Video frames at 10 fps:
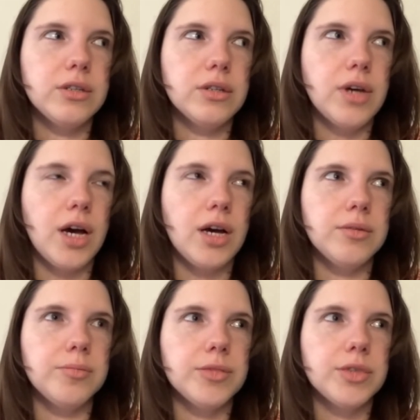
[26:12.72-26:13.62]

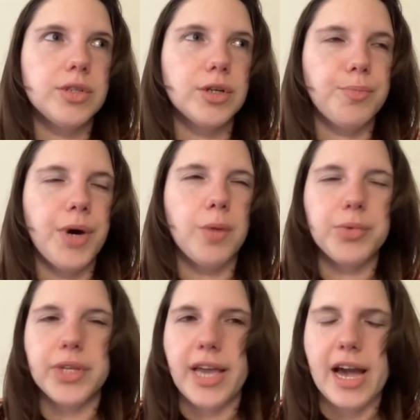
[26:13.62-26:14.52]
um, took
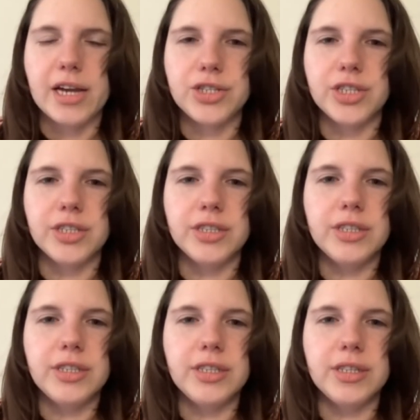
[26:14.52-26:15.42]
public action
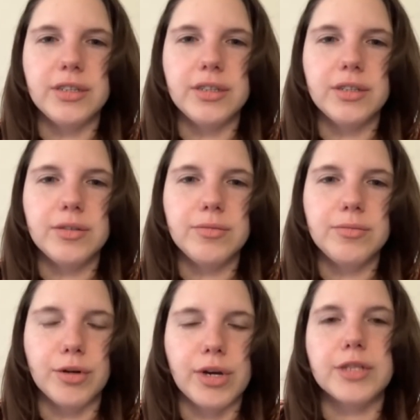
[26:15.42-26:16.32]
in,
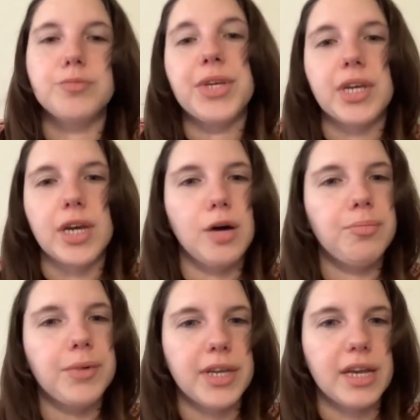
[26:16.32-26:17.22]
you know, kind of speaking up
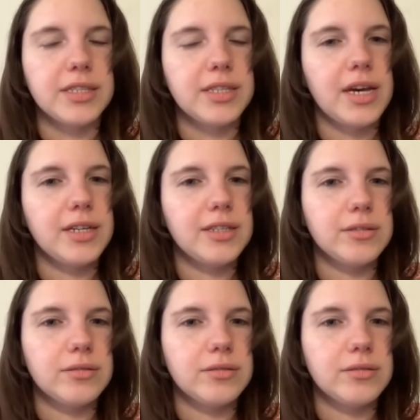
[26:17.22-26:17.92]
against that.